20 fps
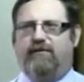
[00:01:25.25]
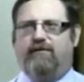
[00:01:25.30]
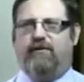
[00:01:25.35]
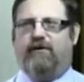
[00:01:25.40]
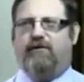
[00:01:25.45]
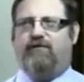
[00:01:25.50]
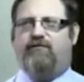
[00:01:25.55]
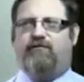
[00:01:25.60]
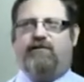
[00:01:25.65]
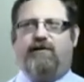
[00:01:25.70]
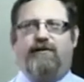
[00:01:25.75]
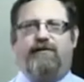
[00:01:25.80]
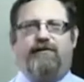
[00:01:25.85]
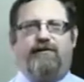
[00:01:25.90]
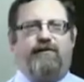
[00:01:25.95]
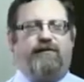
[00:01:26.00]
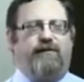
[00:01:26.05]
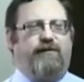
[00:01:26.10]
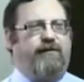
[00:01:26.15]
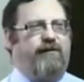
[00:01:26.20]
not
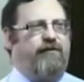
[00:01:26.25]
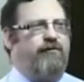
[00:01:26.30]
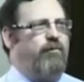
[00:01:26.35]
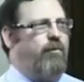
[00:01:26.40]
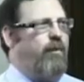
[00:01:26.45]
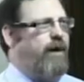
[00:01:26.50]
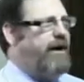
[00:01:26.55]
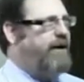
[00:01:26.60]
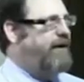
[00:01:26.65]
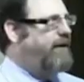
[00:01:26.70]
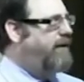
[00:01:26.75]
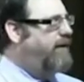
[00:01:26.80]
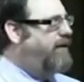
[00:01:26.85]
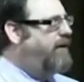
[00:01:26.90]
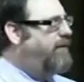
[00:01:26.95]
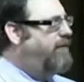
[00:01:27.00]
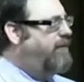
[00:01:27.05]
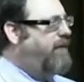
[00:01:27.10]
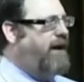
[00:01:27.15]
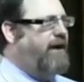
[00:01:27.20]
just this one
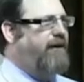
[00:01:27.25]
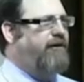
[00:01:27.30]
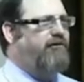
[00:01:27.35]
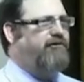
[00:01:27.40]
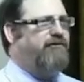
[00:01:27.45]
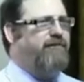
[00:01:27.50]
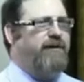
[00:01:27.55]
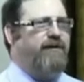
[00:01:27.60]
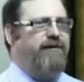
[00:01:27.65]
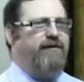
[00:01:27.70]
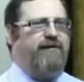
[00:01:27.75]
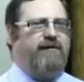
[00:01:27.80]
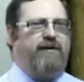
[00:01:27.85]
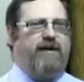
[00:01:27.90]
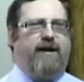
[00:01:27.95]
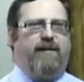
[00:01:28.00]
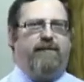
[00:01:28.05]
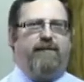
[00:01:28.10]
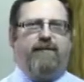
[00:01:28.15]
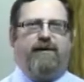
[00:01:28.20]
management
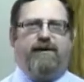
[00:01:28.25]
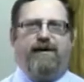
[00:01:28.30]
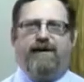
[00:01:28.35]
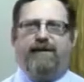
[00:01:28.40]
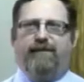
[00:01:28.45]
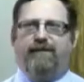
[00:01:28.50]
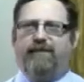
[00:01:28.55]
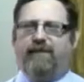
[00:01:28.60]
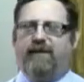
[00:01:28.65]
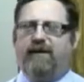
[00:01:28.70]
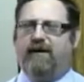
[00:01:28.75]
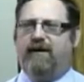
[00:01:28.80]
company.